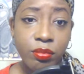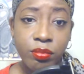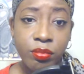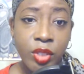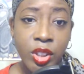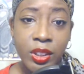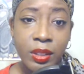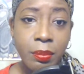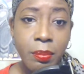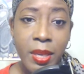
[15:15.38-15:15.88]

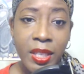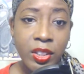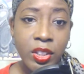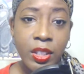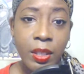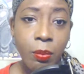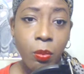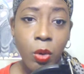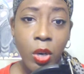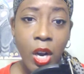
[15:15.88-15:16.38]
just messed
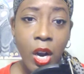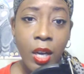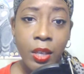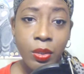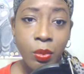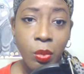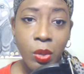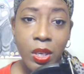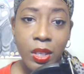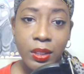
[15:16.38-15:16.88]
up Wakanda
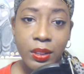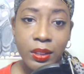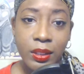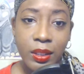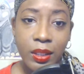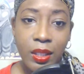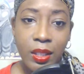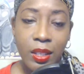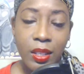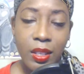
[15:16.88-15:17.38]
was,
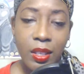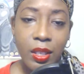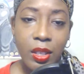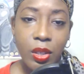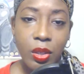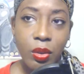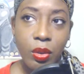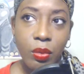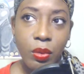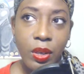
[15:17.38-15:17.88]

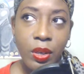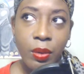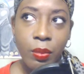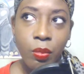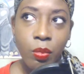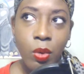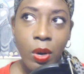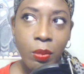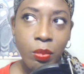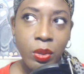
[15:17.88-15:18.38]
and
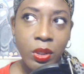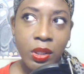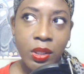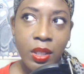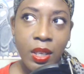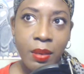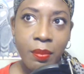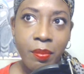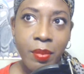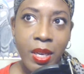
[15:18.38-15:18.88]
what was
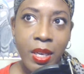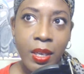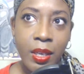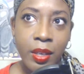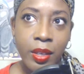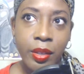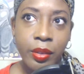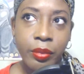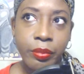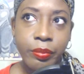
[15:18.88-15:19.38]
Aunt
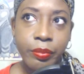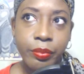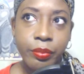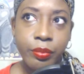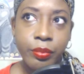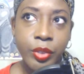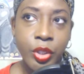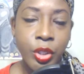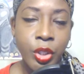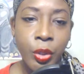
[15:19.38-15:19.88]
May
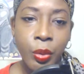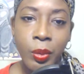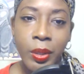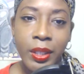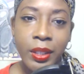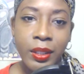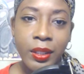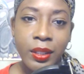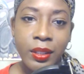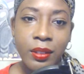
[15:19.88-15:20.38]

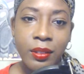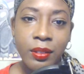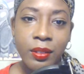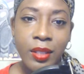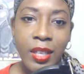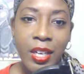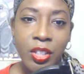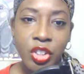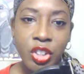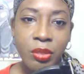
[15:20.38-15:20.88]
doing, and
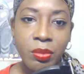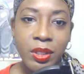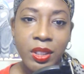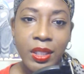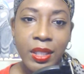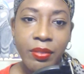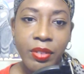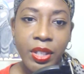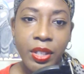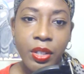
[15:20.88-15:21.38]
how she was
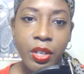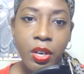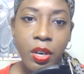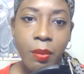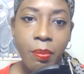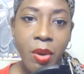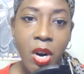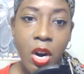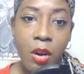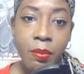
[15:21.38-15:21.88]
living in her
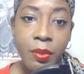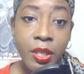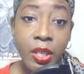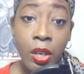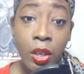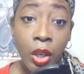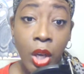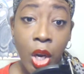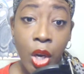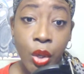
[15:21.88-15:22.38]
apartment
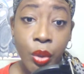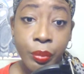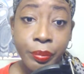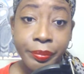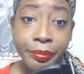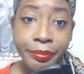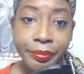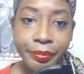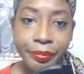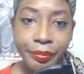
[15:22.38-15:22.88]
alone.
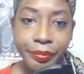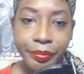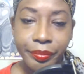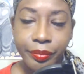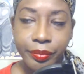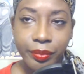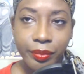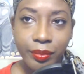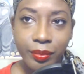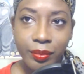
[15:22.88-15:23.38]

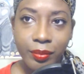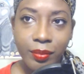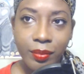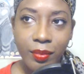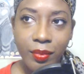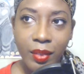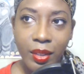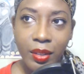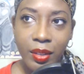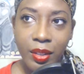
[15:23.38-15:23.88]

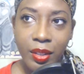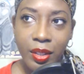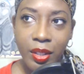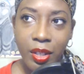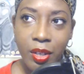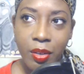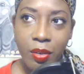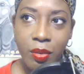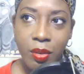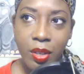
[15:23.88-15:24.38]

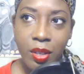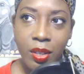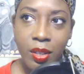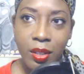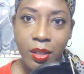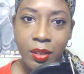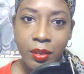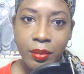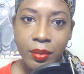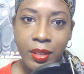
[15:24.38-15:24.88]

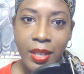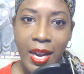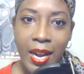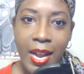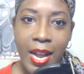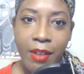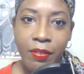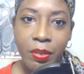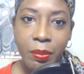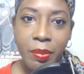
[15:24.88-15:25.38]
Not
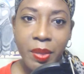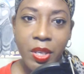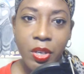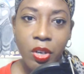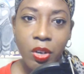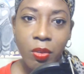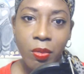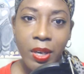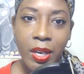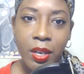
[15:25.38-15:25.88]
having Peter
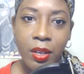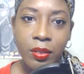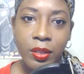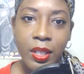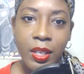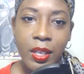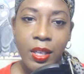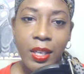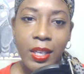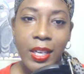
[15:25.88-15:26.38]
around,
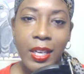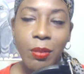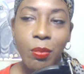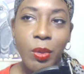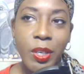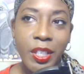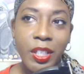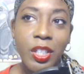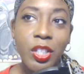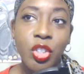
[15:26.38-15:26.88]
and we
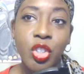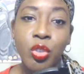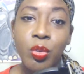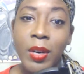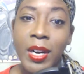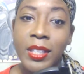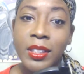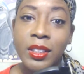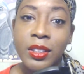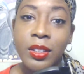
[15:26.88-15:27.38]
could
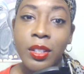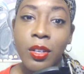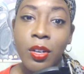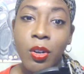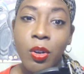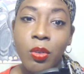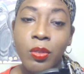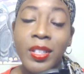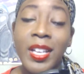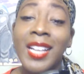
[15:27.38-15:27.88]
address the
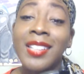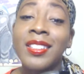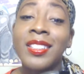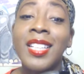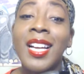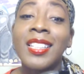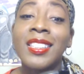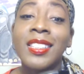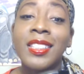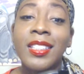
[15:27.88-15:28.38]
whole that.
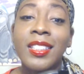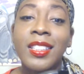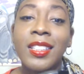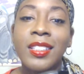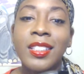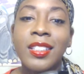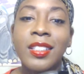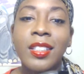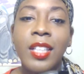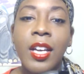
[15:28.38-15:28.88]
Now, see, this
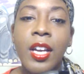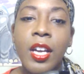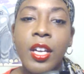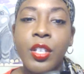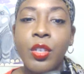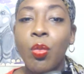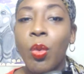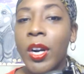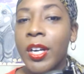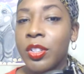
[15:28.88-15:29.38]
is
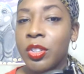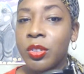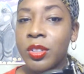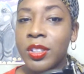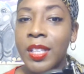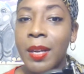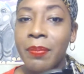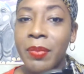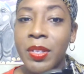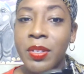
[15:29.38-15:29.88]
you want to do
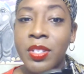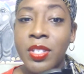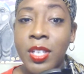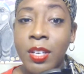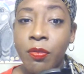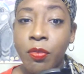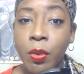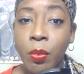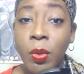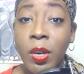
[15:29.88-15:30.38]
something
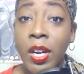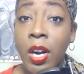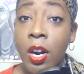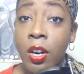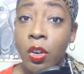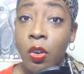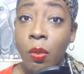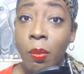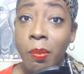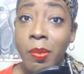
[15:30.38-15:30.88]
different with
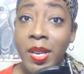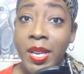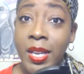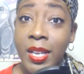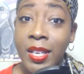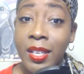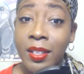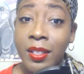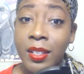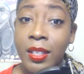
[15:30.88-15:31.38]
Uncle
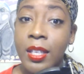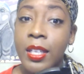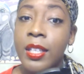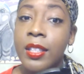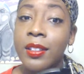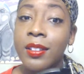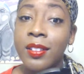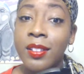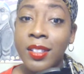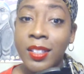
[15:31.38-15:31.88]
Ben.
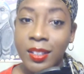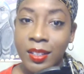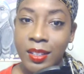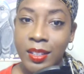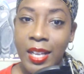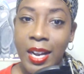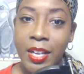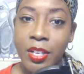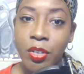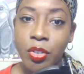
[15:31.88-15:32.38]
This is
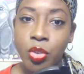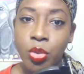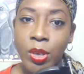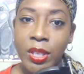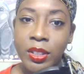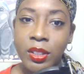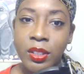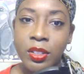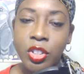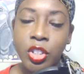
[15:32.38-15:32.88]
how you
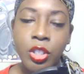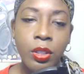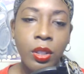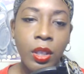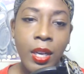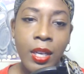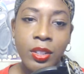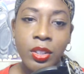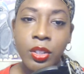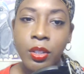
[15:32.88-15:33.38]
address it. She
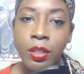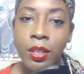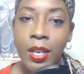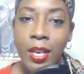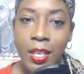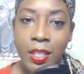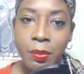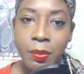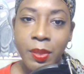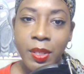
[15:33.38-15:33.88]
lost her
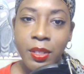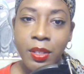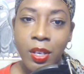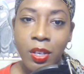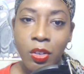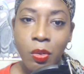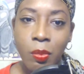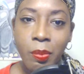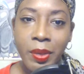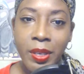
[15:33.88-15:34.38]
husband,
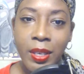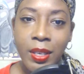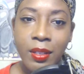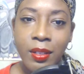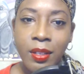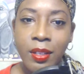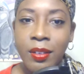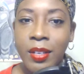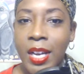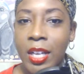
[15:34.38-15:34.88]
Uncle Ben,
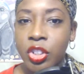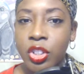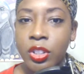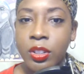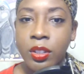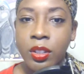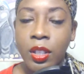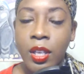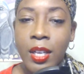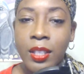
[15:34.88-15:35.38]
and now
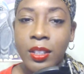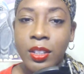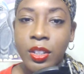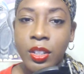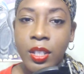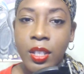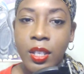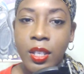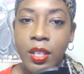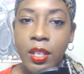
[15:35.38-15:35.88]
she's lost
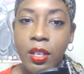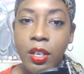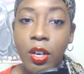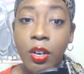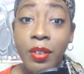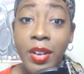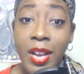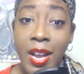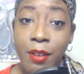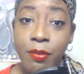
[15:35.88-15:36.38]
her
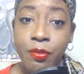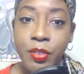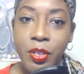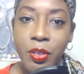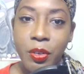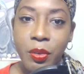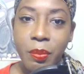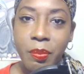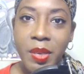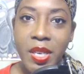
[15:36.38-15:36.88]

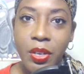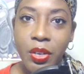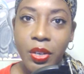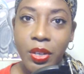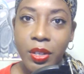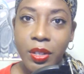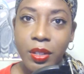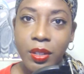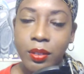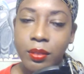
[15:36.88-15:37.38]
nephew,
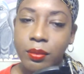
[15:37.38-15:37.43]
Peter.